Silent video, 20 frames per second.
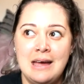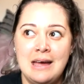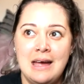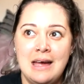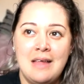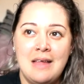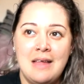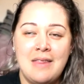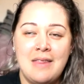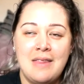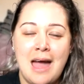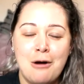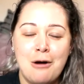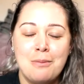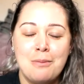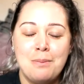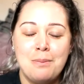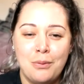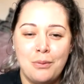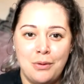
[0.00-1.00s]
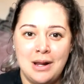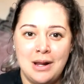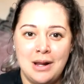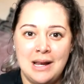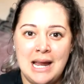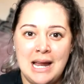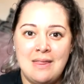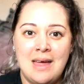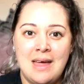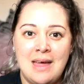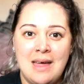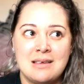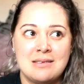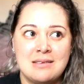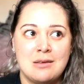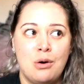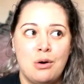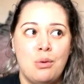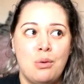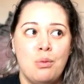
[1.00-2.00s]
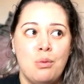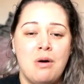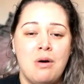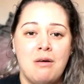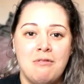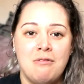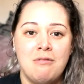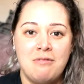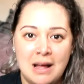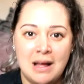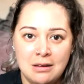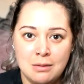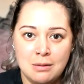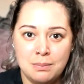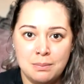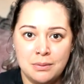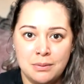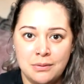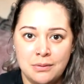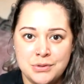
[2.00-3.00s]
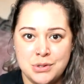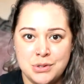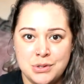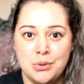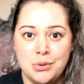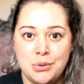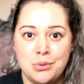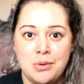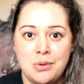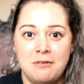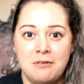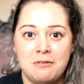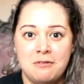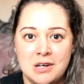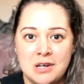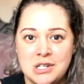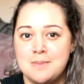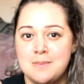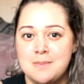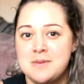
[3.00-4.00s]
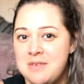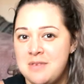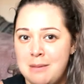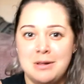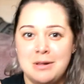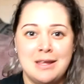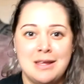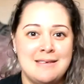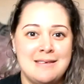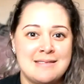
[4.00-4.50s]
important, and they are so valuable to friendships, families,